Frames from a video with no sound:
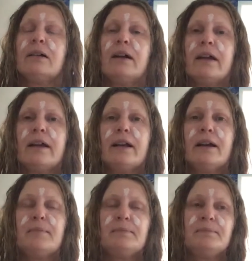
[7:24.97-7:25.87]

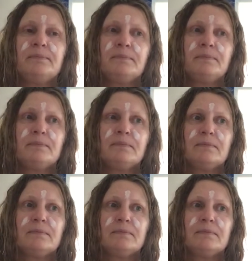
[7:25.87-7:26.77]
And
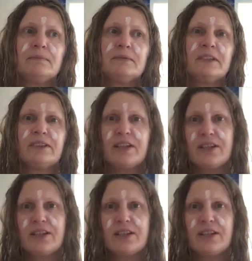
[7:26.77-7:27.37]
this